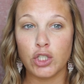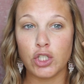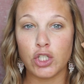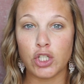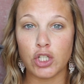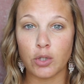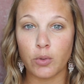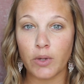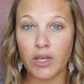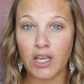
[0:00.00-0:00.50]

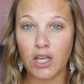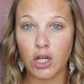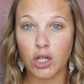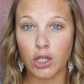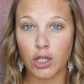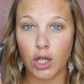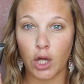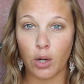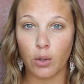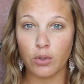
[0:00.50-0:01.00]
dewy
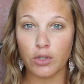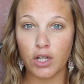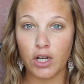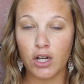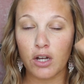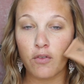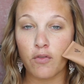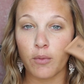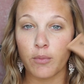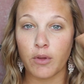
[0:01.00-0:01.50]
glow
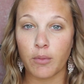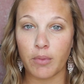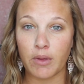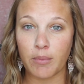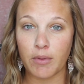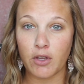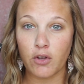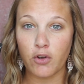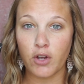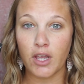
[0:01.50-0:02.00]
look from the
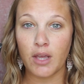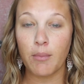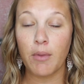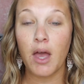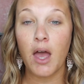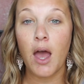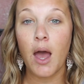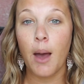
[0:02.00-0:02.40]
BB cream,